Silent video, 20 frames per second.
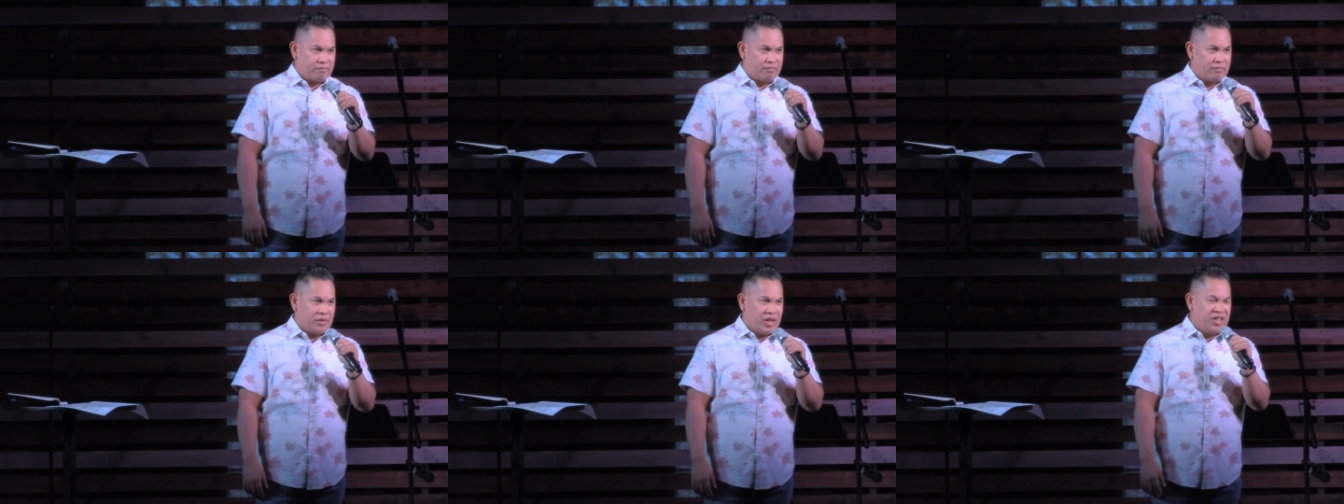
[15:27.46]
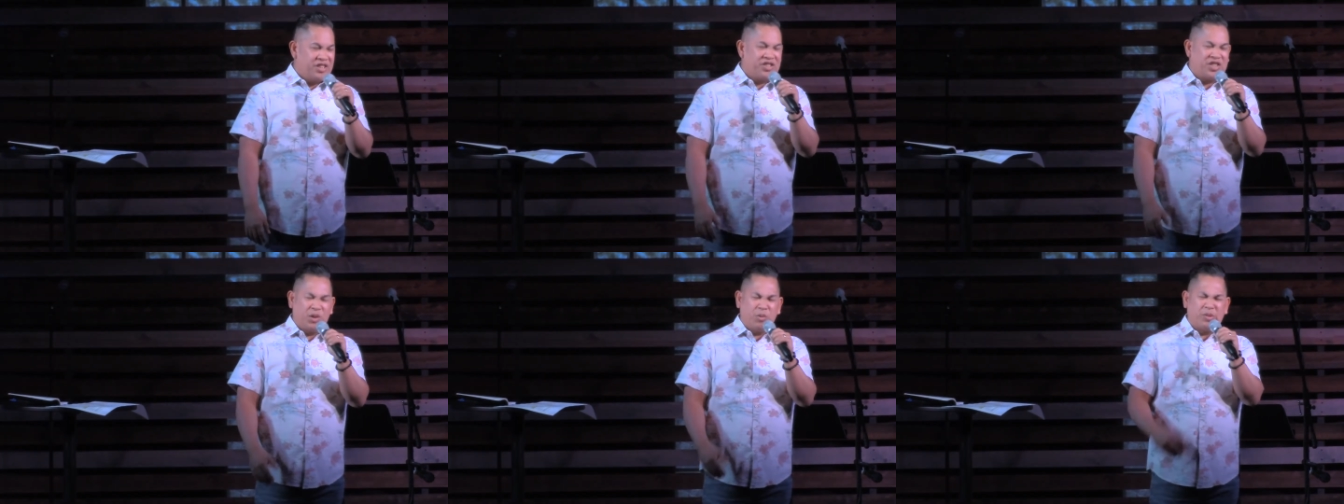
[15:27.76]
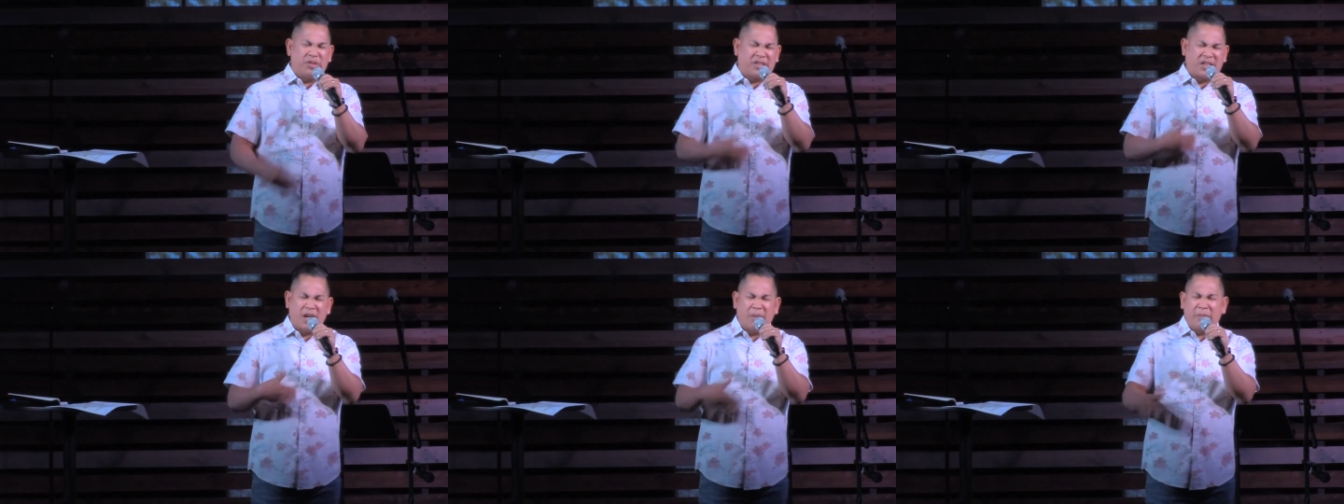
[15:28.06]
And she
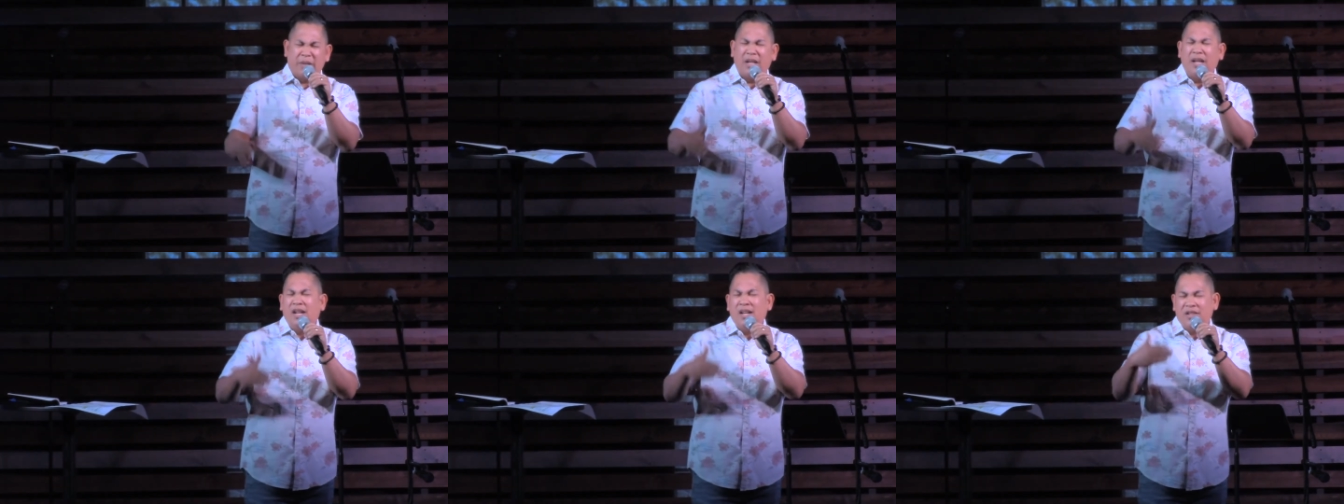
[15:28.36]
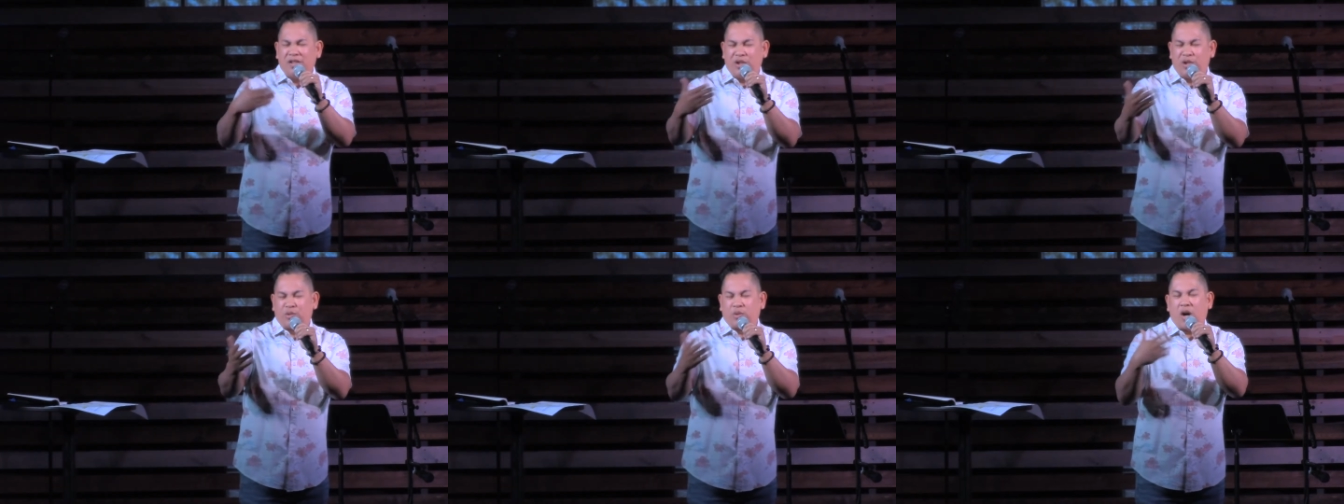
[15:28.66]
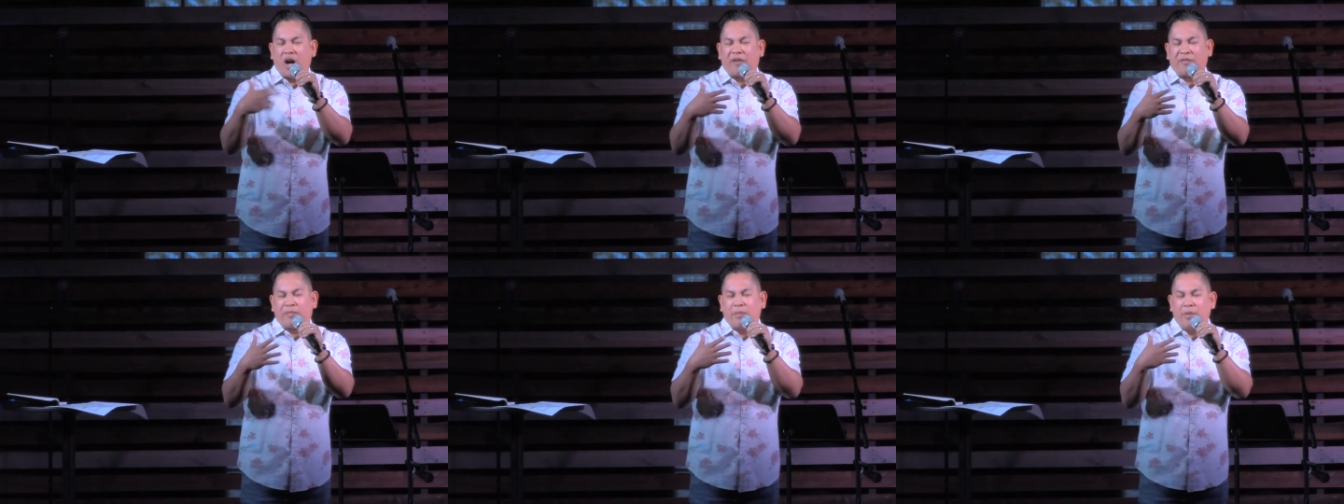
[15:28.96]
was coming to
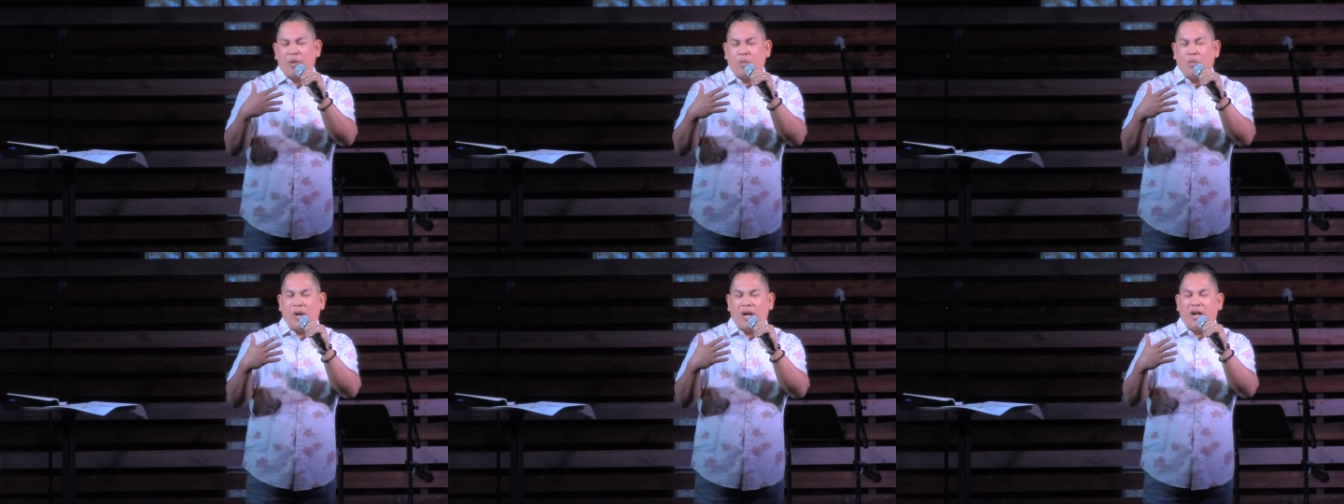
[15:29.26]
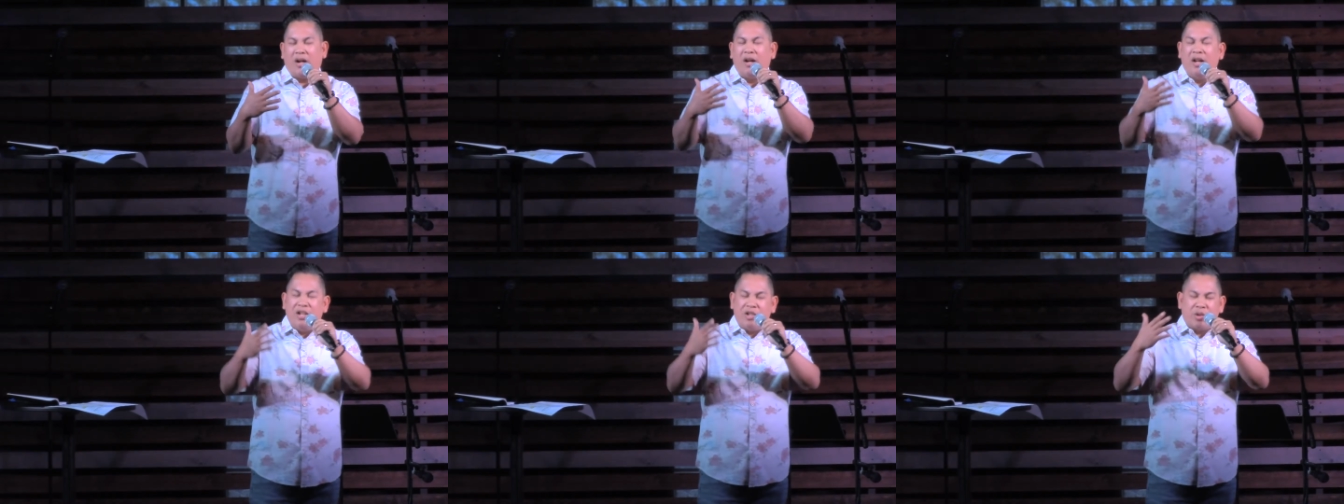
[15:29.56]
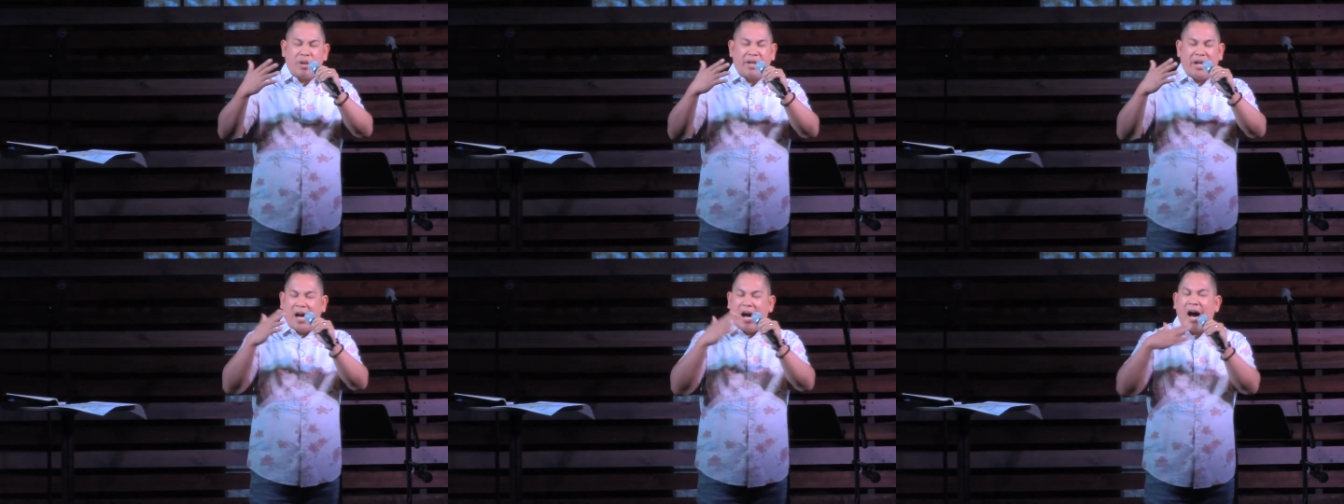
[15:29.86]
draw from the well,
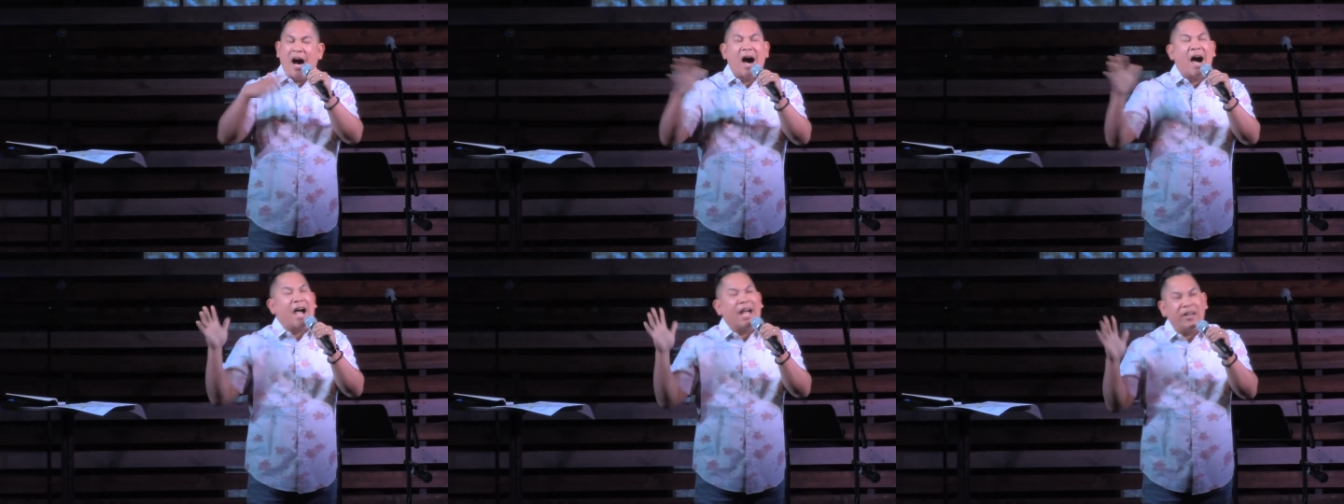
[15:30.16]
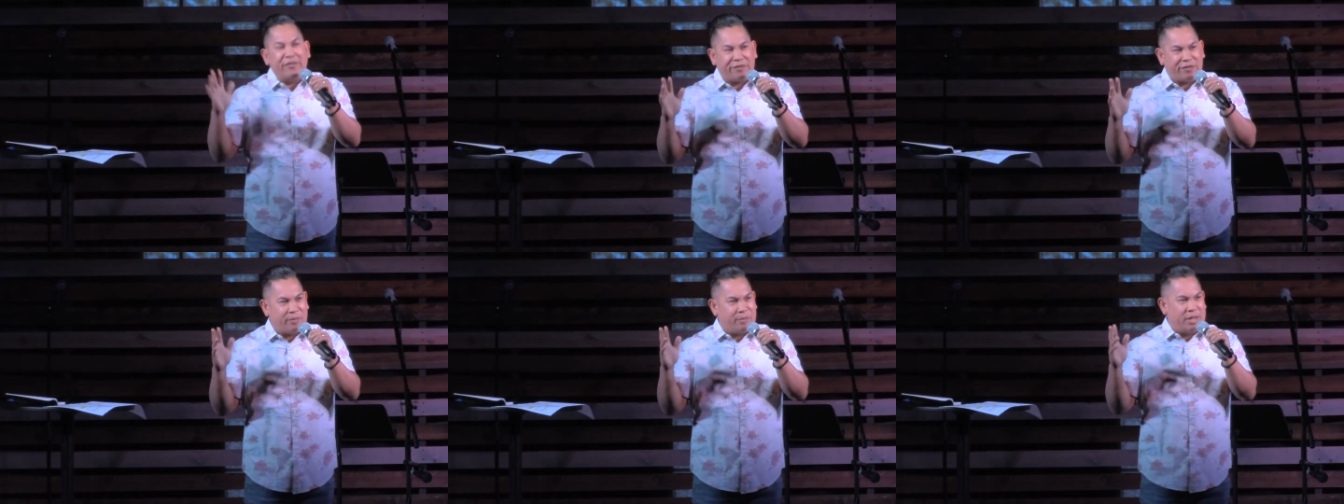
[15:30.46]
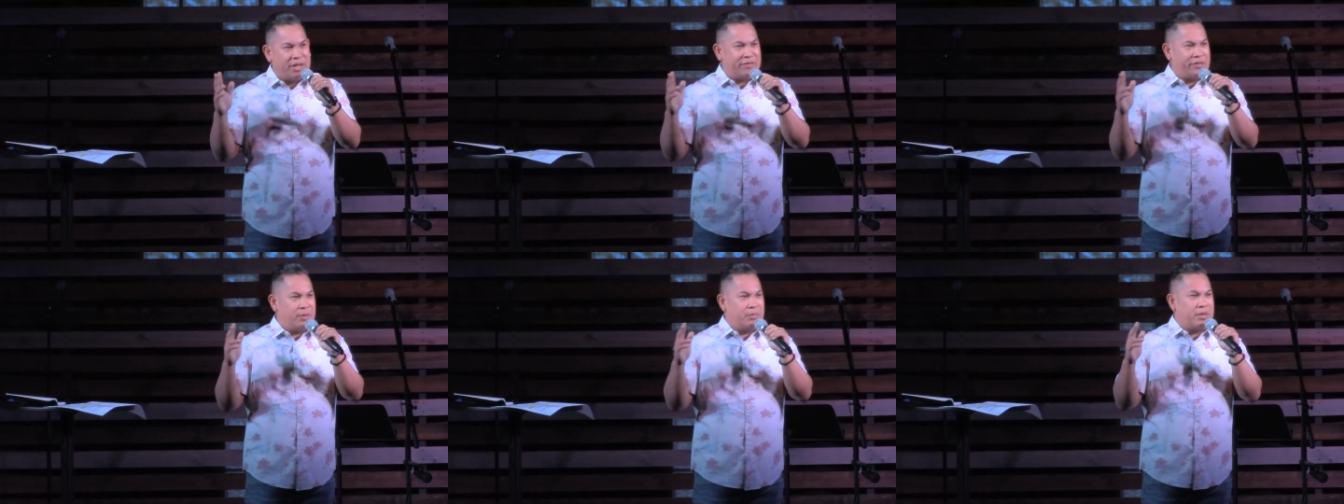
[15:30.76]
trying to hide from
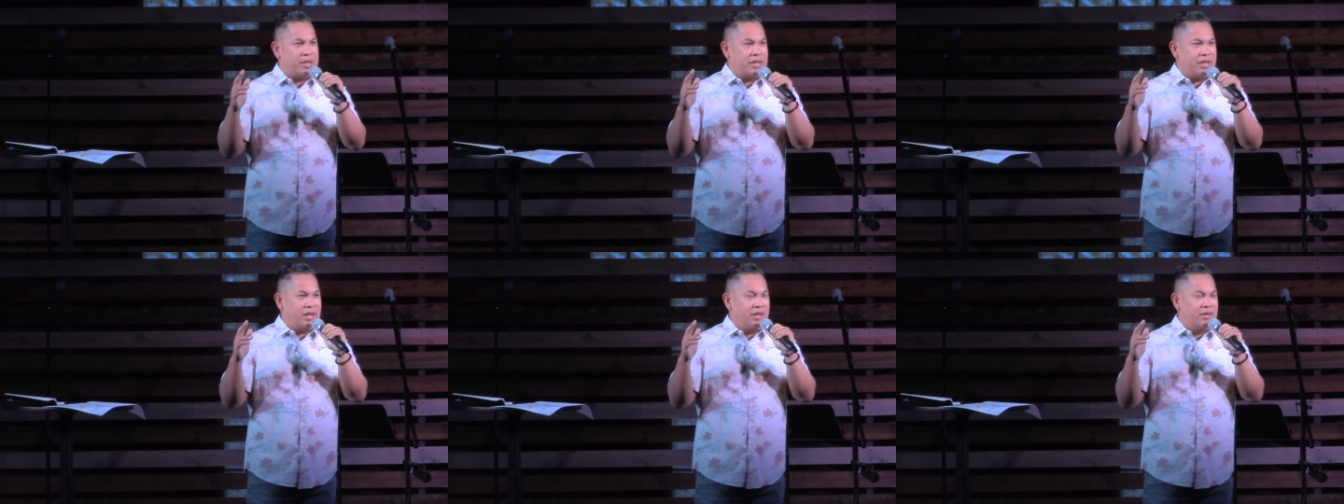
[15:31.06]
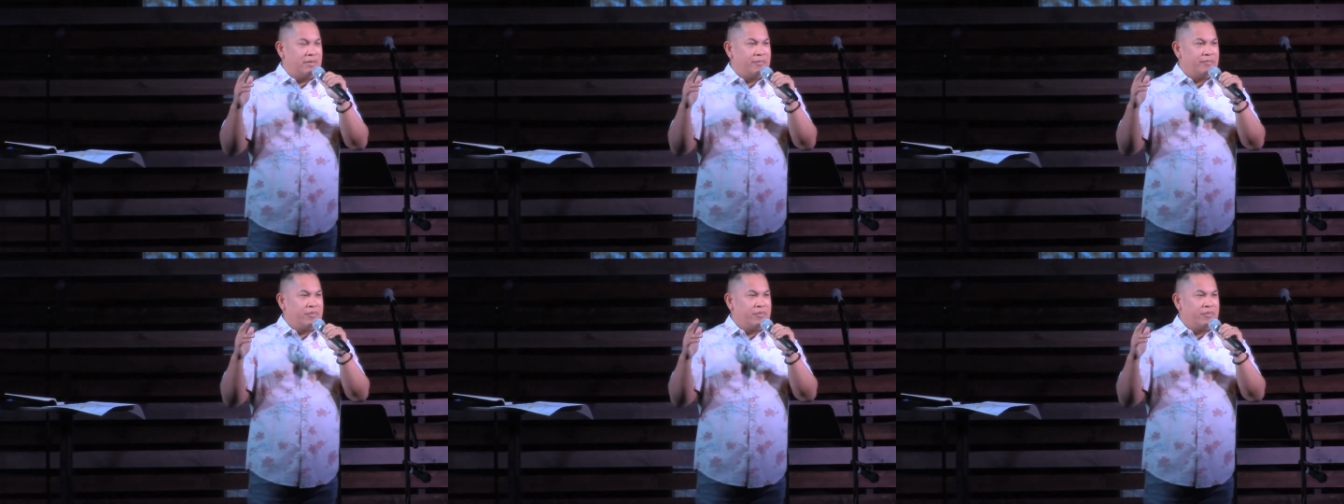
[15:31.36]
everybody.